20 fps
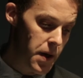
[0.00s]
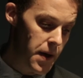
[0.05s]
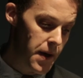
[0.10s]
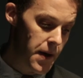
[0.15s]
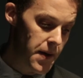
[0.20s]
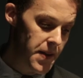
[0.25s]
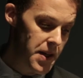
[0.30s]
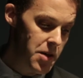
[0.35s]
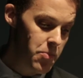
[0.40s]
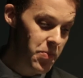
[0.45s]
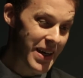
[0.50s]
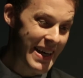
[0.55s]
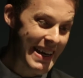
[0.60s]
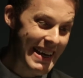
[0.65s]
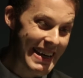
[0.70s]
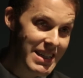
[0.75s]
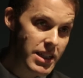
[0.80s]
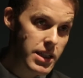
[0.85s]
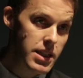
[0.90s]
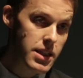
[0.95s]
the
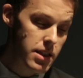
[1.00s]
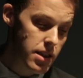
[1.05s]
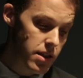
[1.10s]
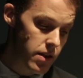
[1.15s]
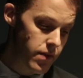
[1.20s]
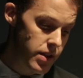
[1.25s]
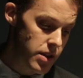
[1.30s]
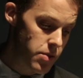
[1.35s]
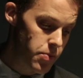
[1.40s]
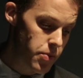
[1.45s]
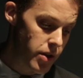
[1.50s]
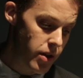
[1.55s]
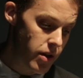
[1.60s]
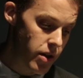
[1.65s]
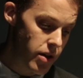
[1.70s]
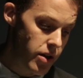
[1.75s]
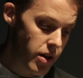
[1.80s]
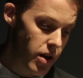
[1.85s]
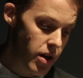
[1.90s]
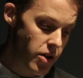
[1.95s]
implications of this book
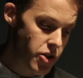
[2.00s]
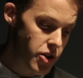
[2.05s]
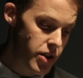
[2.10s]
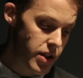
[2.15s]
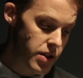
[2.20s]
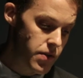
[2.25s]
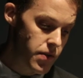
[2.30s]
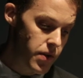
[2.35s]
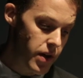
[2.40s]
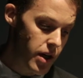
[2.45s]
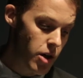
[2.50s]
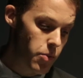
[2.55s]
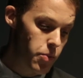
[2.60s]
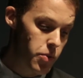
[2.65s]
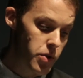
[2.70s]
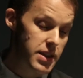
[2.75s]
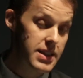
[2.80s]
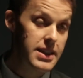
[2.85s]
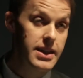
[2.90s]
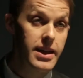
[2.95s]
are not just for
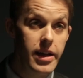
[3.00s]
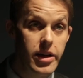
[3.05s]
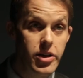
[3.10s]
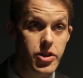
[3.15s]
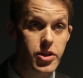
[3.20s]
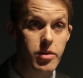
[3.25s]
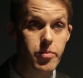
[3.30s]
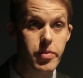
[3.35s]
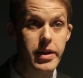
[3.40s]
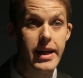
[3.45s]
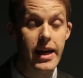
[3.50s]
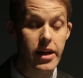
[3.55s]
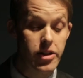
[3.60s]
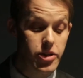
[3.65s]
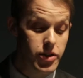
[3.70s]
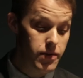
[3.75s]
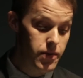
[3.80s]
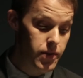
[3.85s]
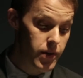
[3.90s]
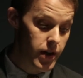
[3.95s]
airports in Asia, but
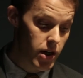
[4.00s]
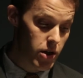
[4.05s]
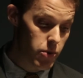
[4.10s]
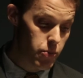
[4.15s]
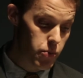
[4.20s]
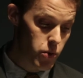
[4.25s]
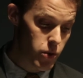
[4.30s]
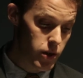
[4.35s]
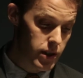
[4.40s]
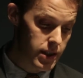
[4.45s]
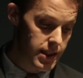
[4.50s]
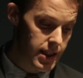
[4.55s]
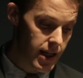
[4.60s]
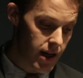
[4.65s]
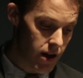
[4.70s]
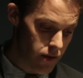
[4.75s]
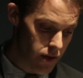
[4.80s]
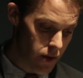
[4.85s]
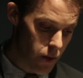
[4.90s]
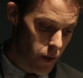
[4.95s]
actually for airports
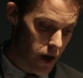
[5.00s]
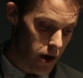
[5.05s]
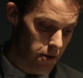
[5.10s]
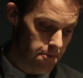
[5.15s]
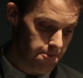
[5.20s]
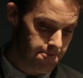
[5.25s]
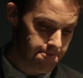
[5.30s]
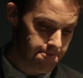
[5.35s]
everywhere.